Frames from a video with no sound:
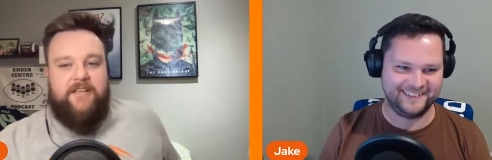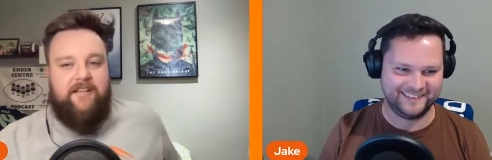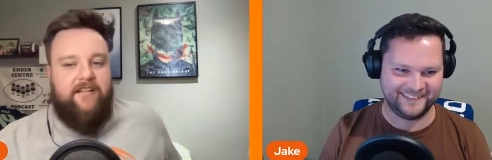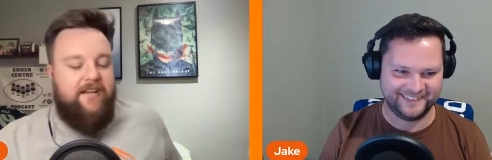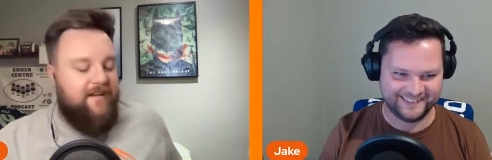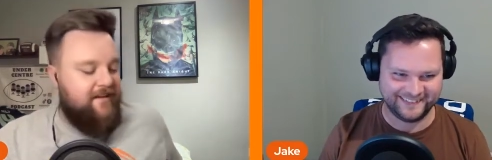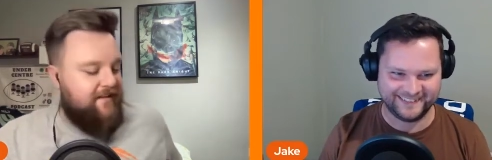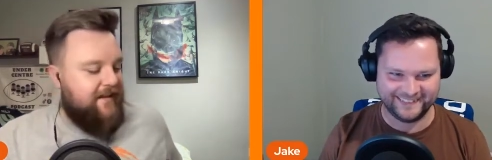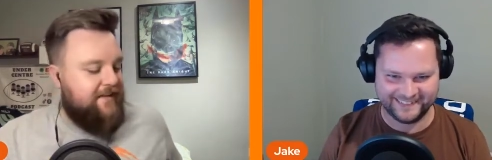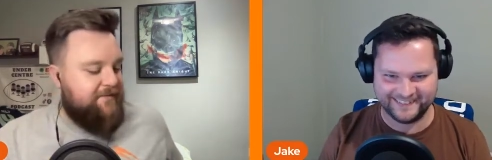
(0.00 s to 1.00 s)
Speaker 1: middle.
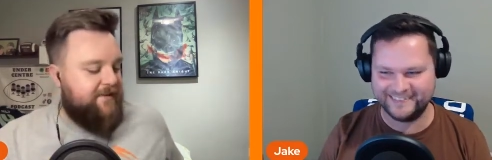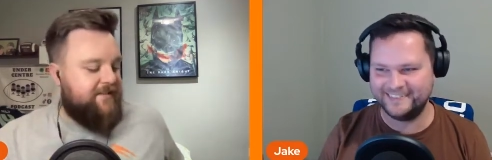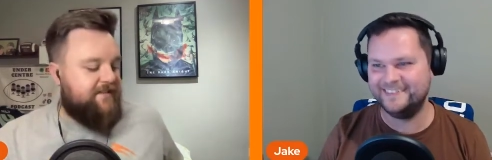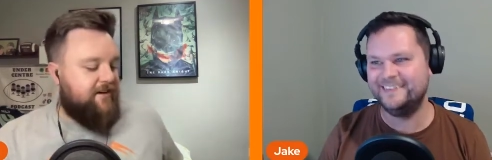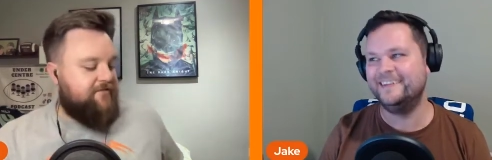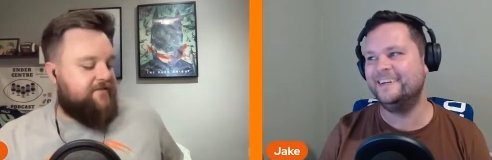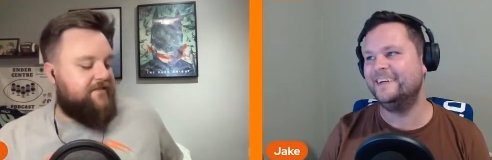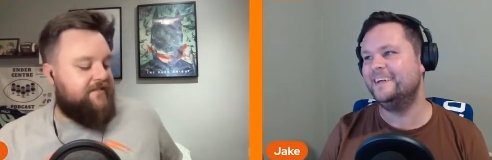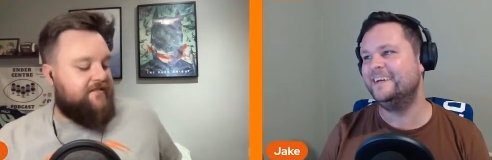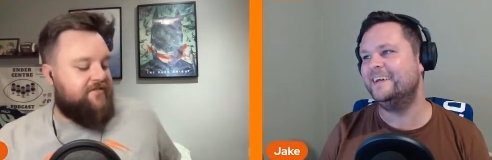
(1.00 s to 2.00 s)
That's when it's going
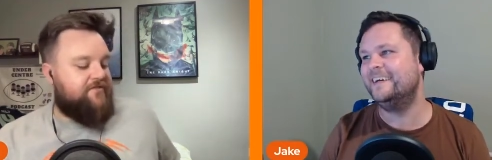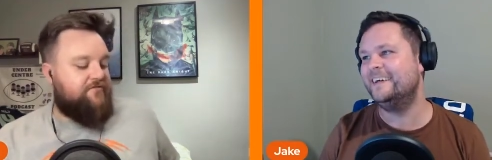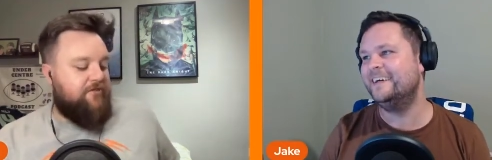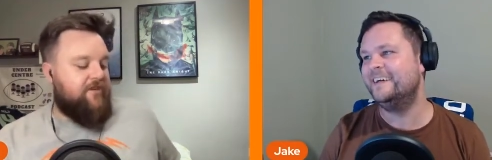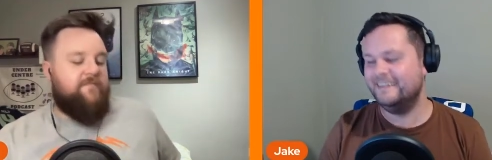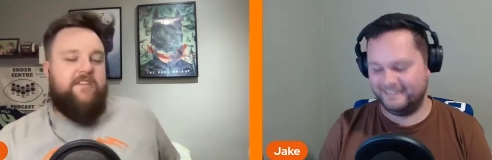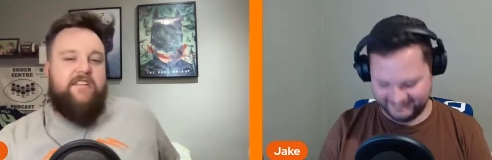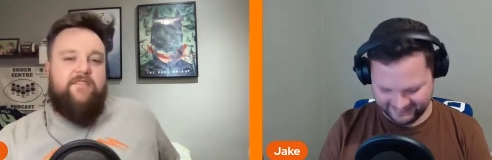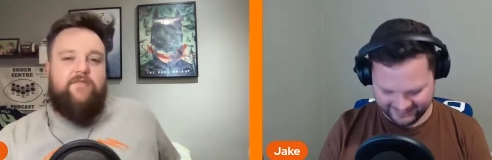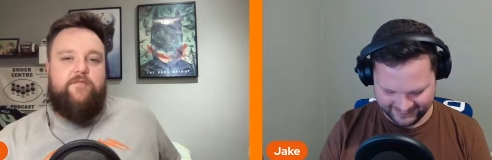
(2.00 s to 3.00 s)
to destroy me
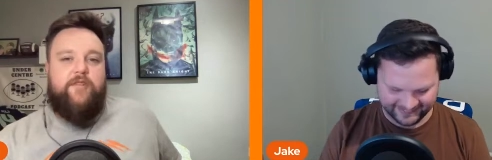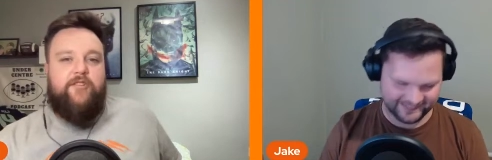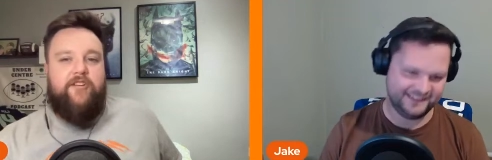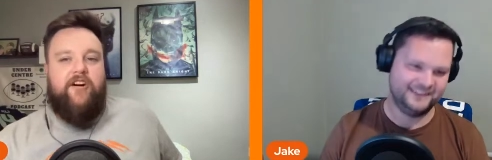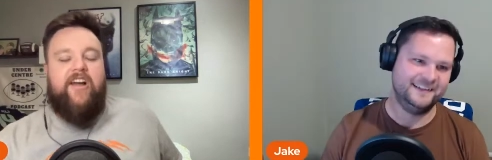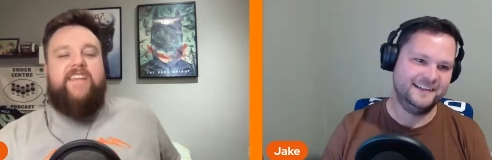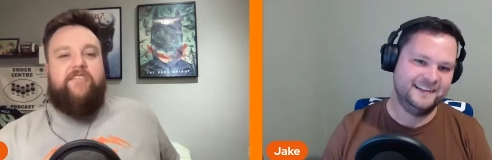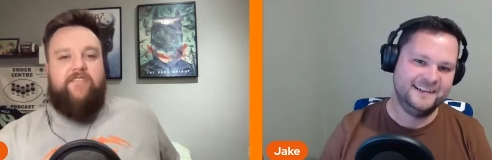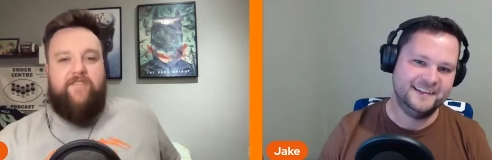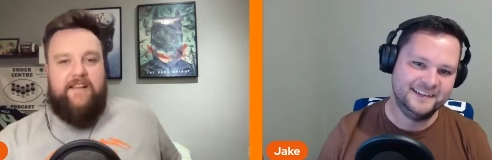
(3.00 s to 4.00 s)
even more. I'm
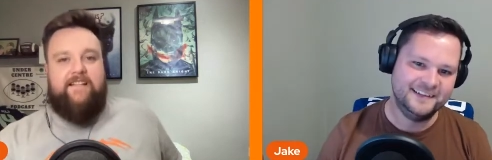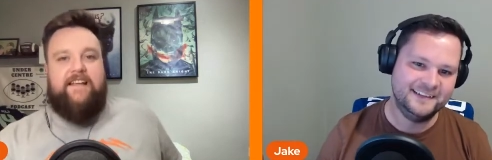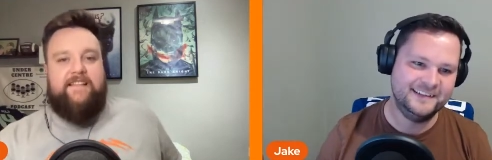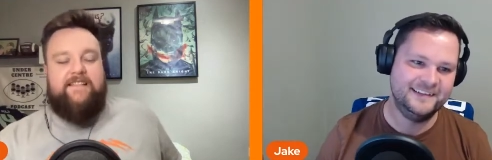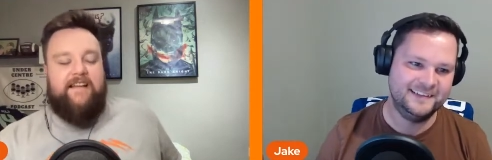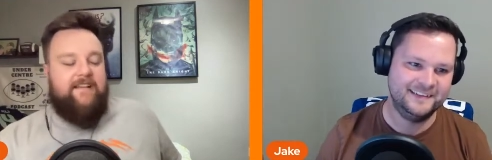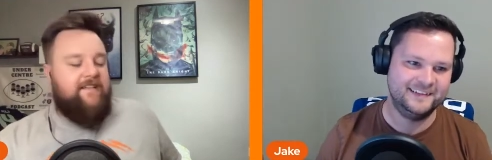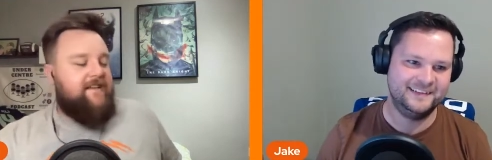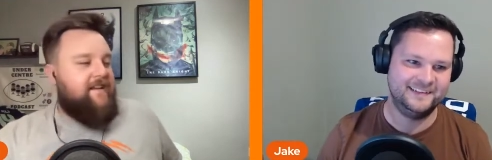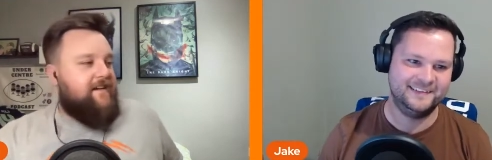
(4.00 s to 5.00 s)
going to feel that sack.
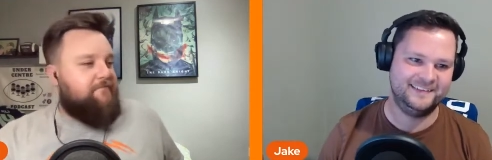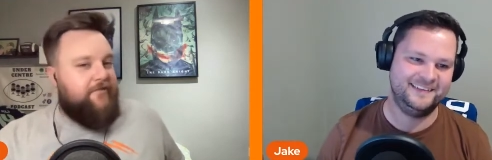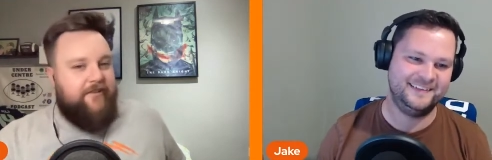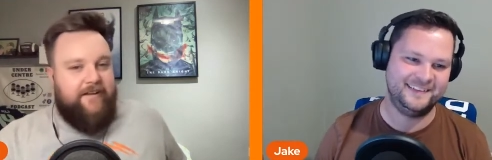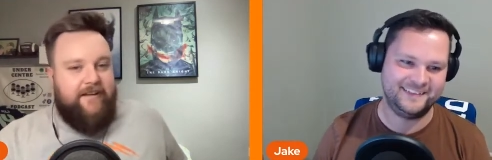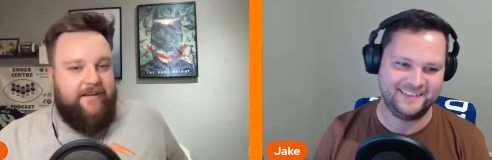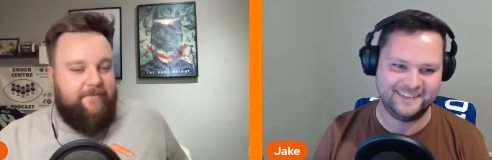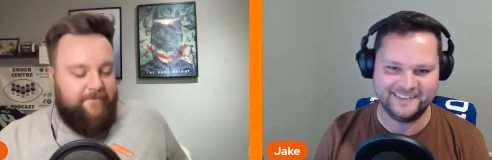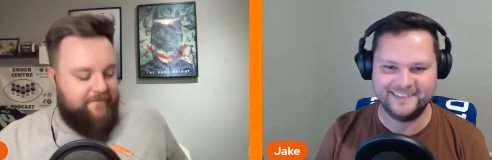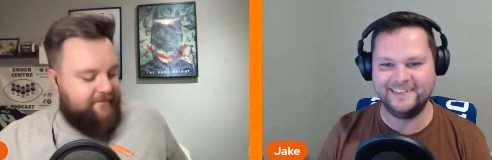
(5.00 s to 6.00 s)
But
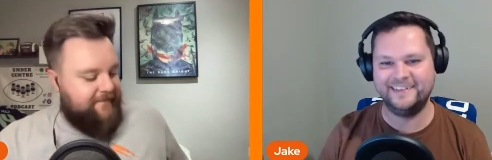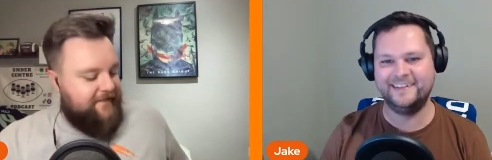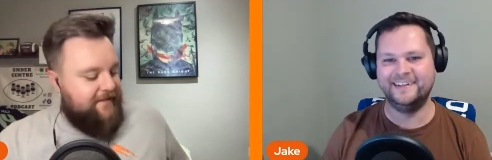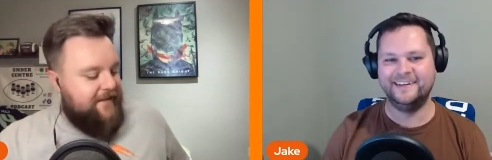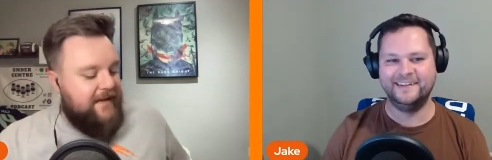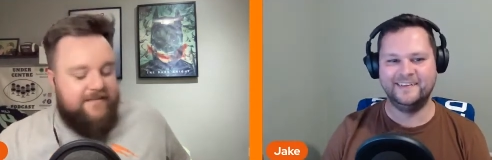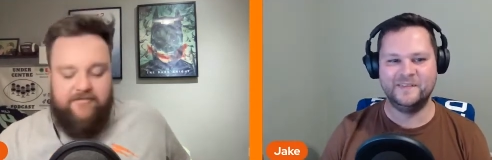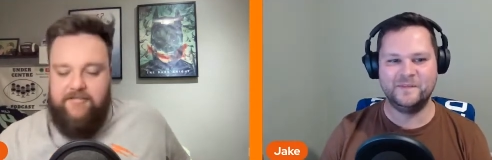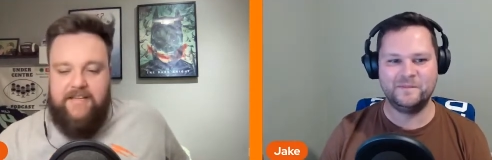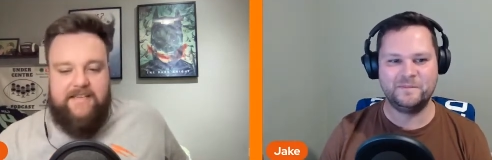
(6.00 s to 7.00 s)
um, yeah,
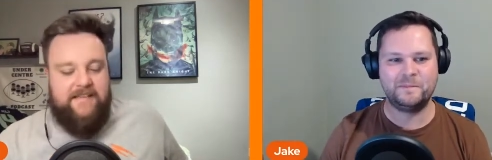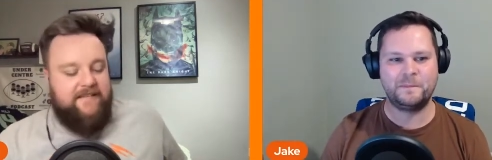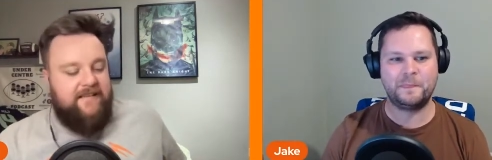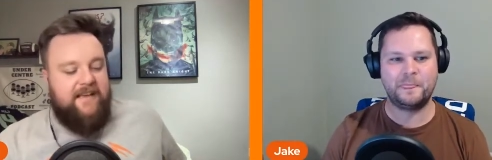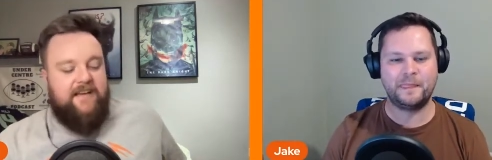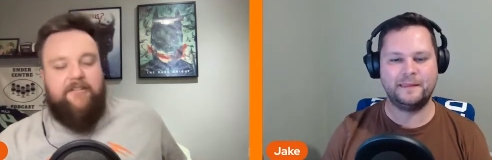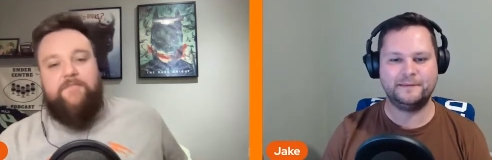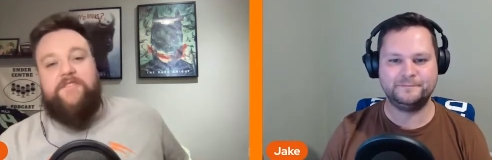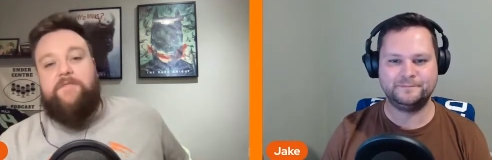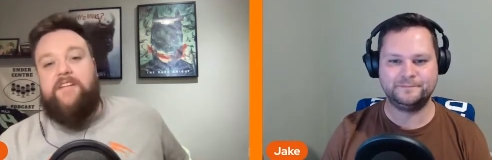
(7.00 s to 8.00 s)
so like I said, the LA
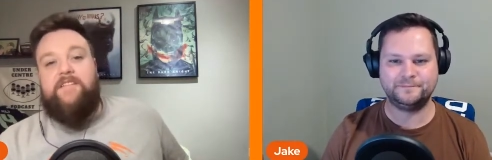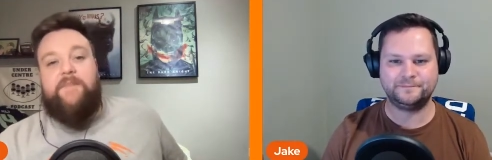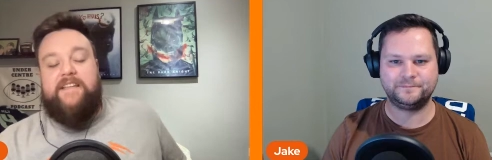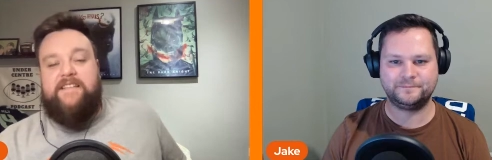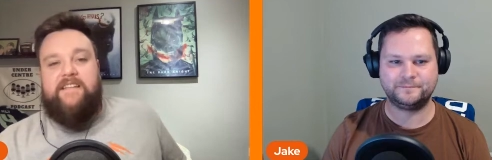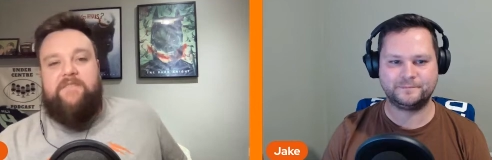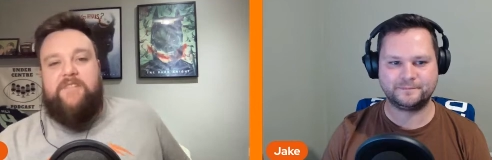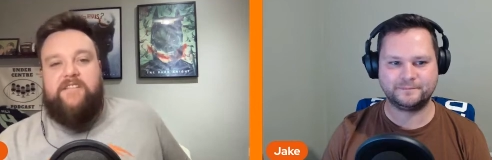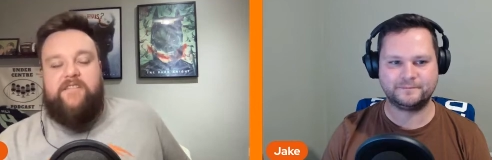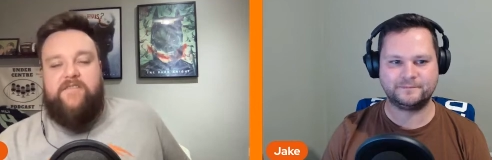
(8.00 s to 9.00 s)
Rams, they're the best team
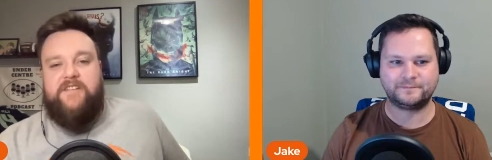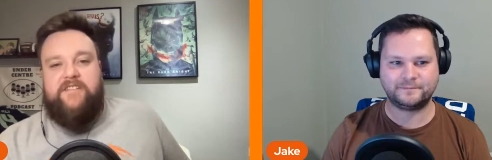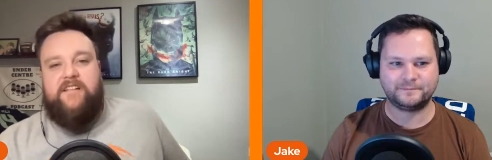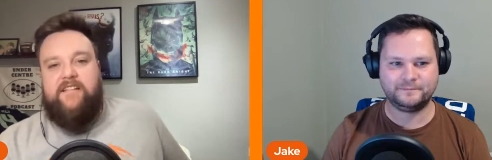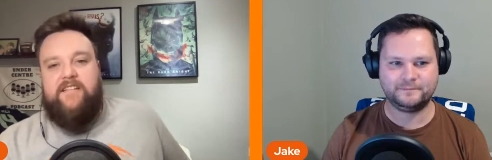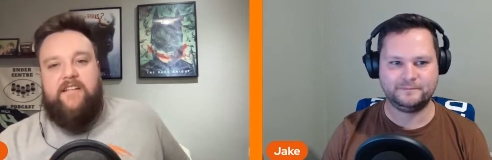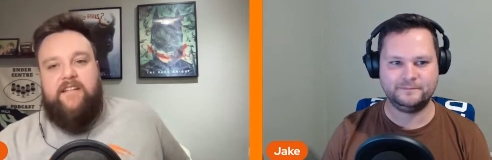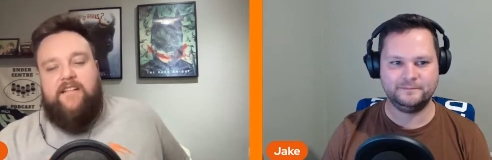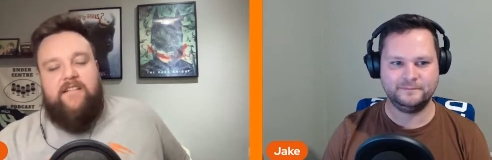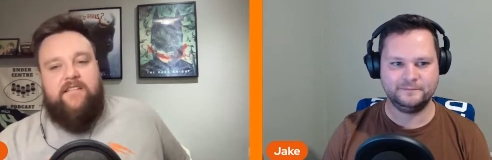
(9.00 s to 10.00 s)
in the division. And
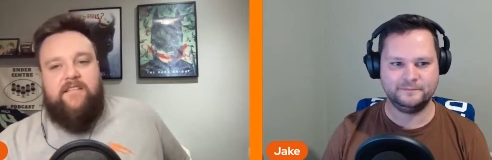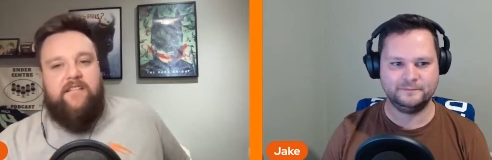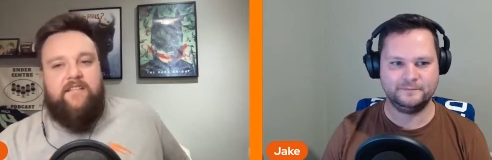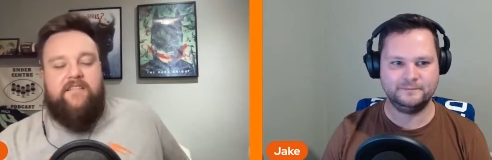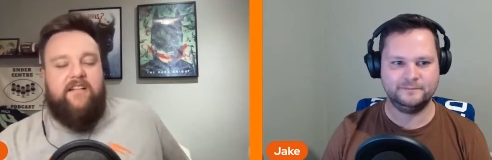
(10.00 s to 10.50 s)
it's